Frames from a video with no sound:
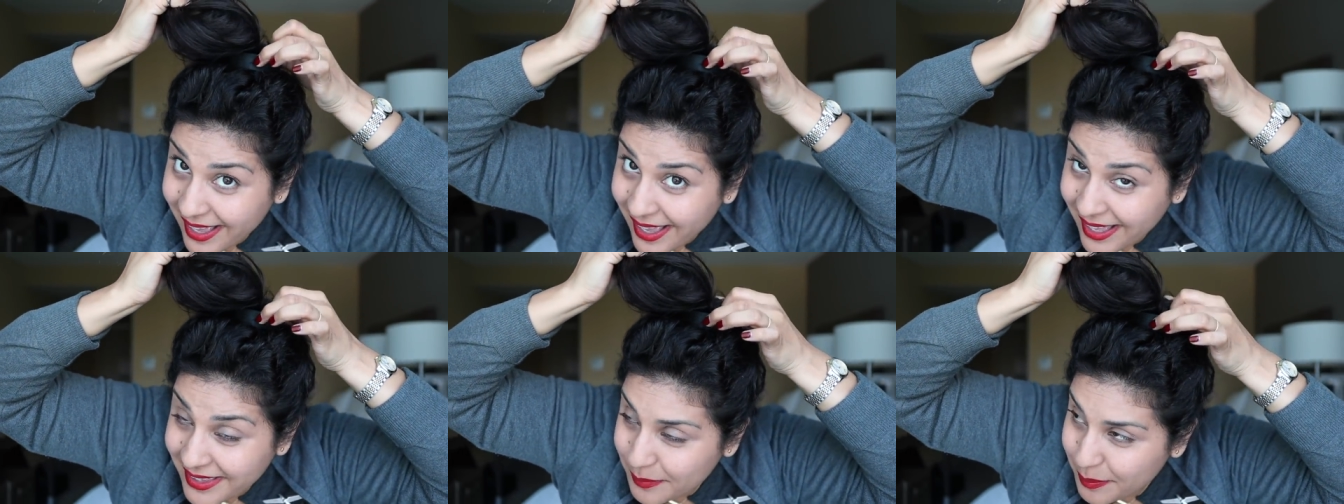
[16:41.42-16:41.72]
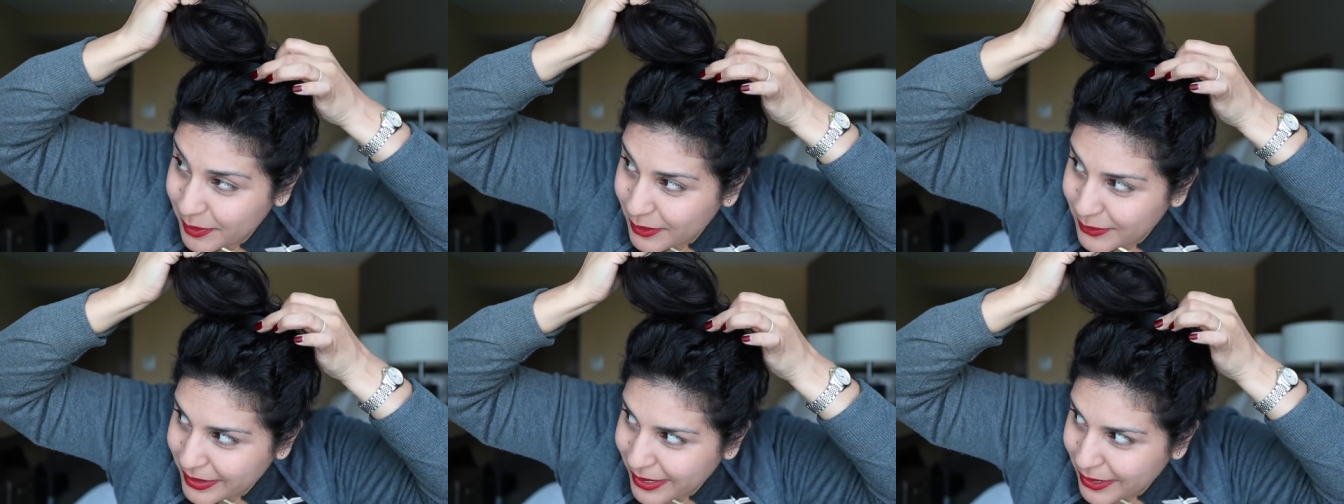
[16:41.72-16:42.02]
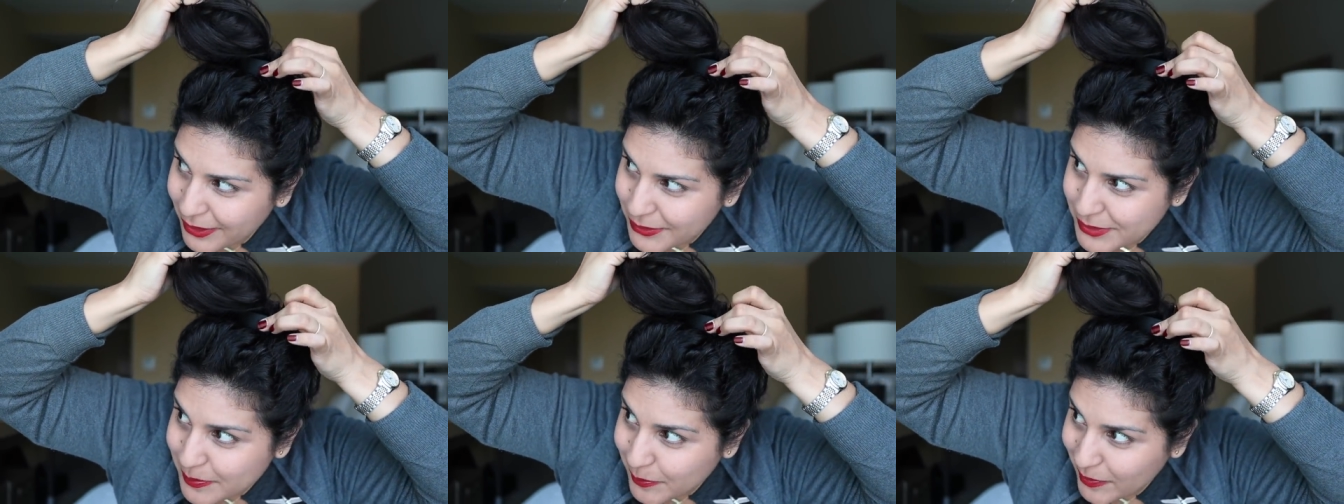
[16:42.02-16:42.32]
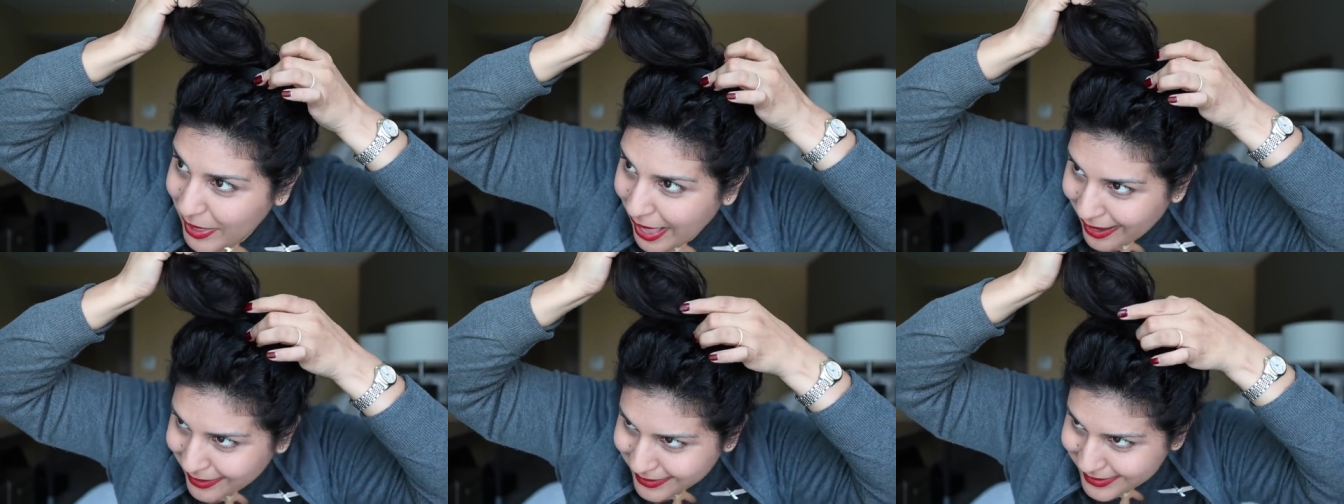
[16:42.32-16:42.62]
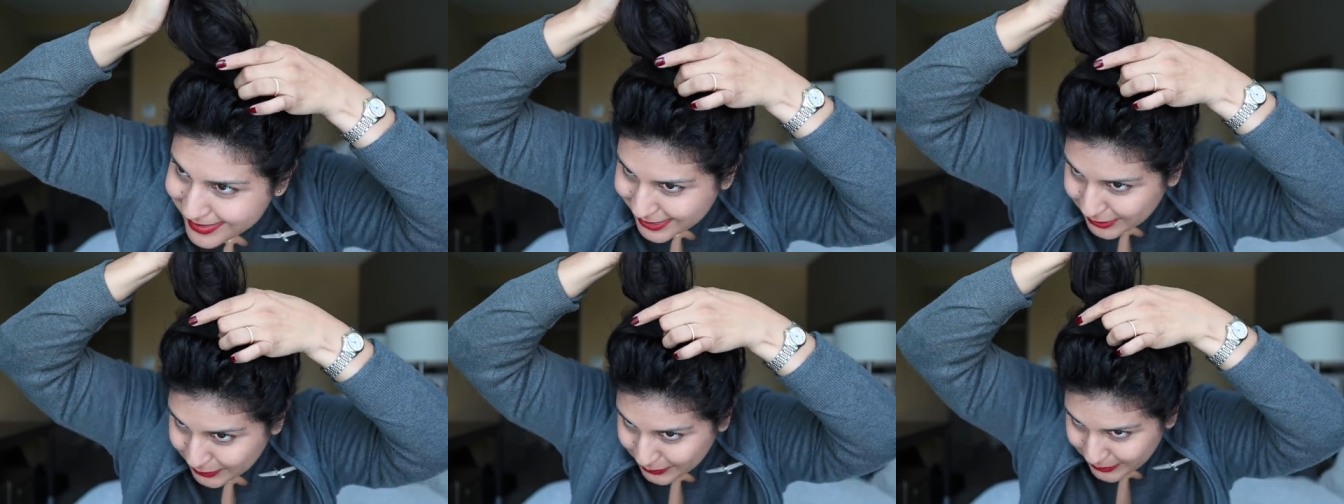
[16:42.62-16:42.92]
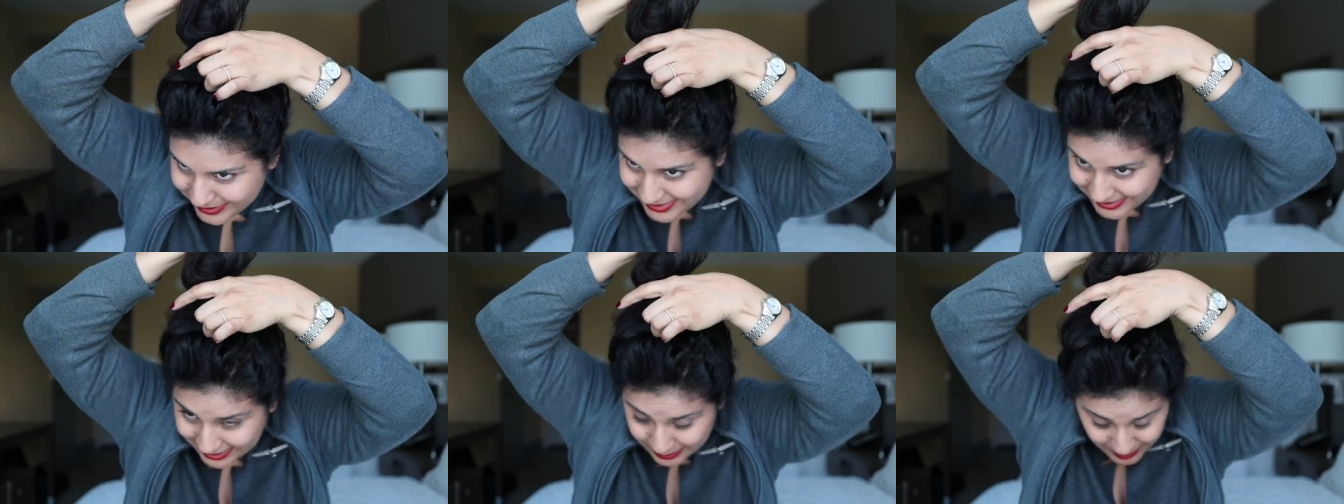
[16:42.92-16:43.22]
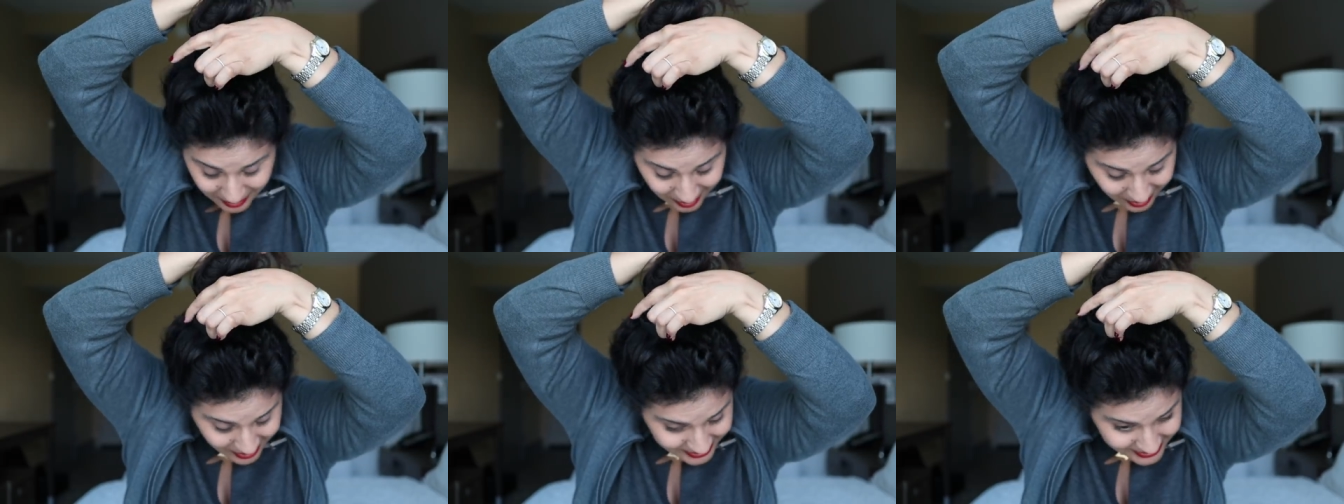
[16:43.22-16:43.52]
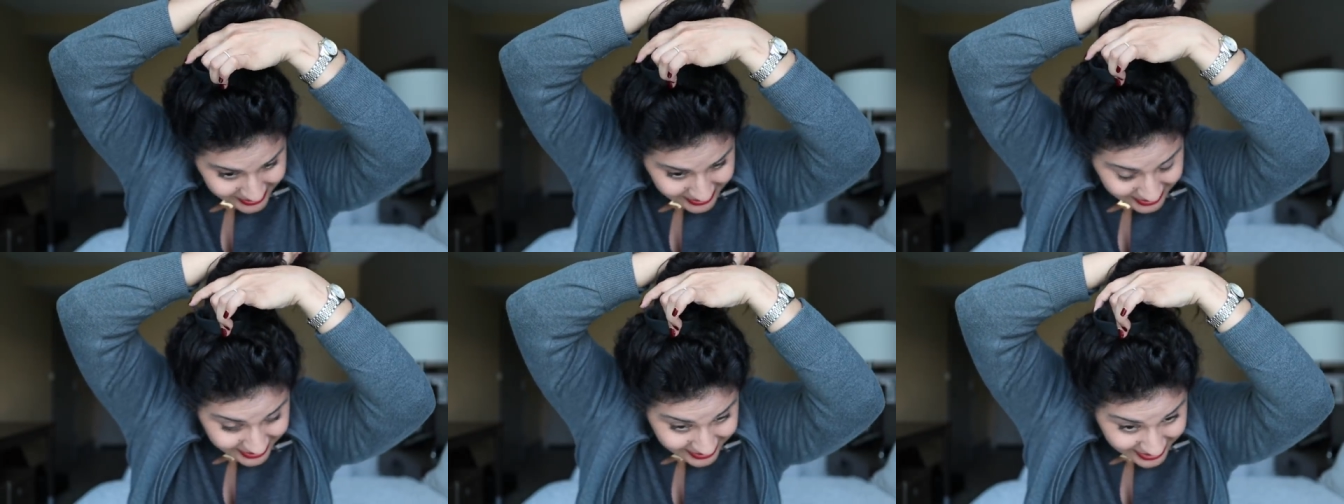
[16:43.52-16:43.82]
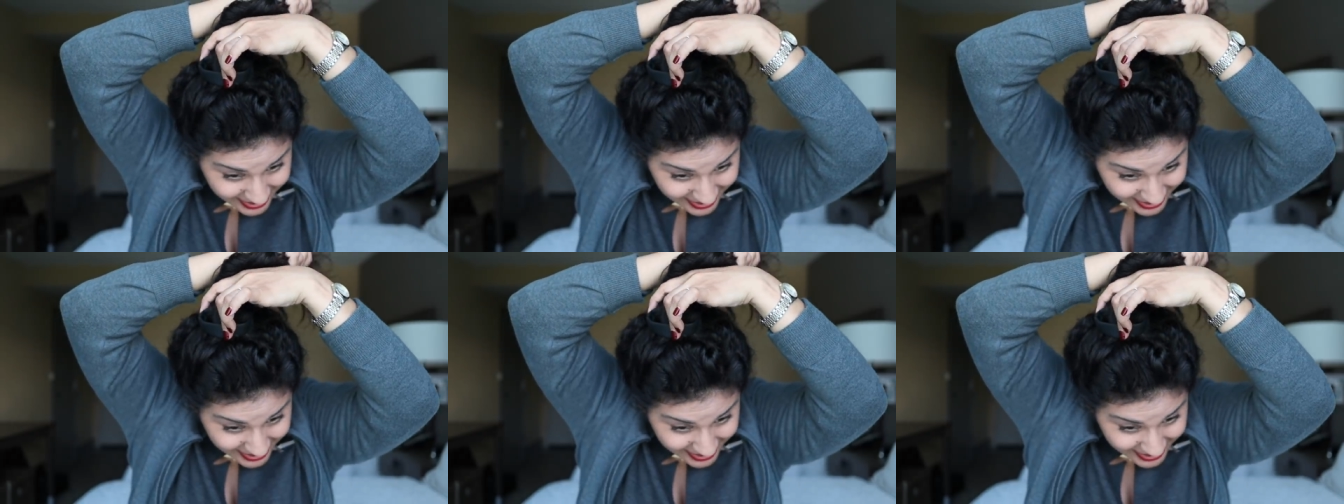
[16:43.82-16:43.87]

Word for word: and the pony O's black, so it's gonna be hard to see.